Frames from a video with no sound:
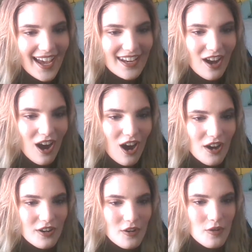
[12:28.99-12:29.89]
an
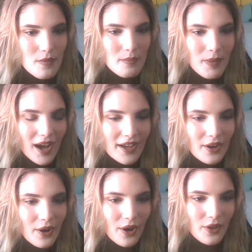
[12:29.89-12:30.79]
auto by
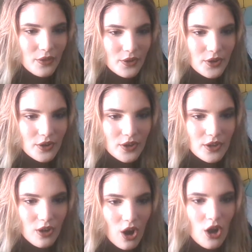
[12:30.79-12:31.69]
author.
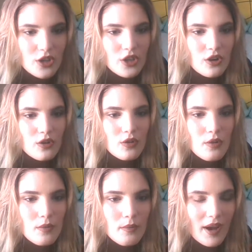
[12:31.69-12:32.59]
An audio
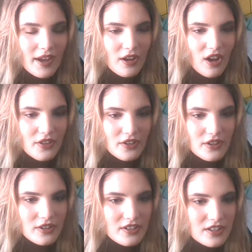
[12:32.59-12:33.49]
by
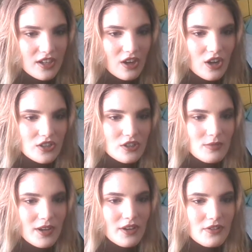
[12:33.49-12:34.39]
author. Auto
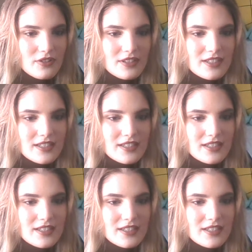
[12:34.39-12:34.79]
by author.